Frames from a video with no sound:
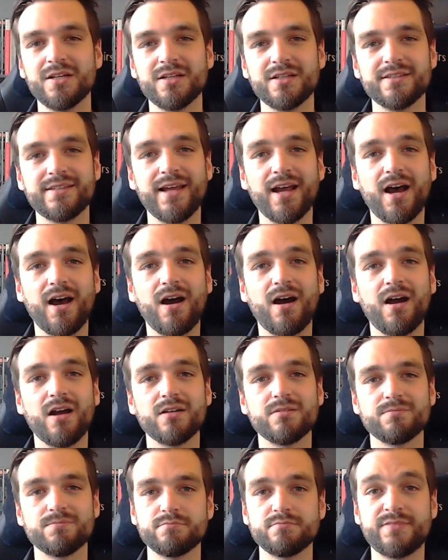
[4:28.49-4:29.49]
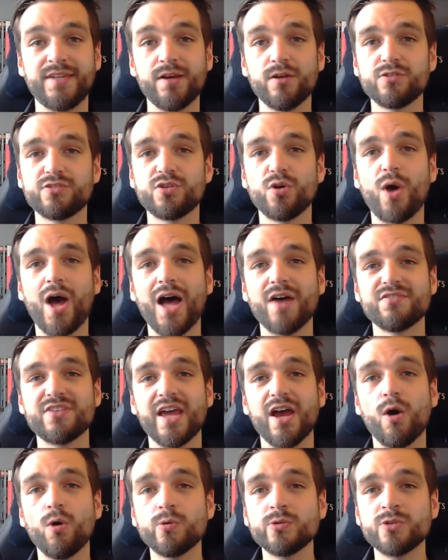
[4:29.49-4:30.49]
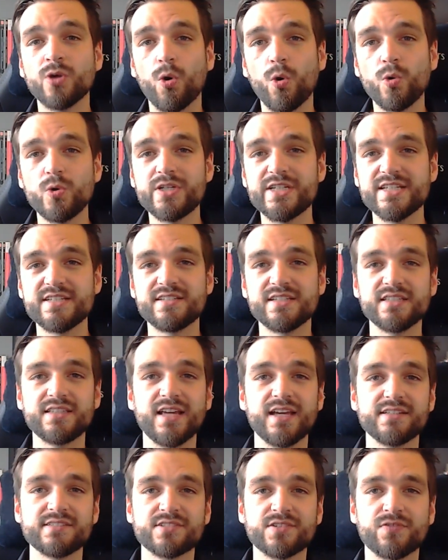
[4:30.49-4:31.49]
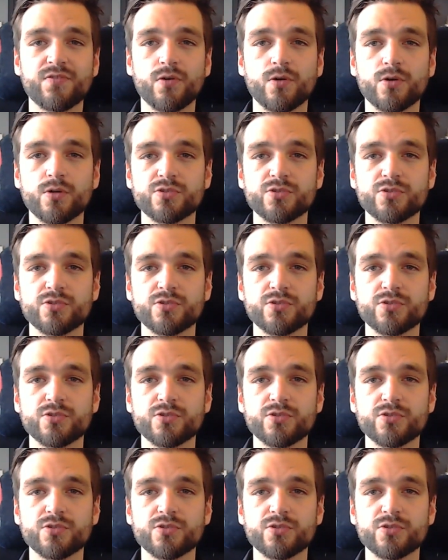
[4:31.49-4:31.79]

They also have their own OTC desk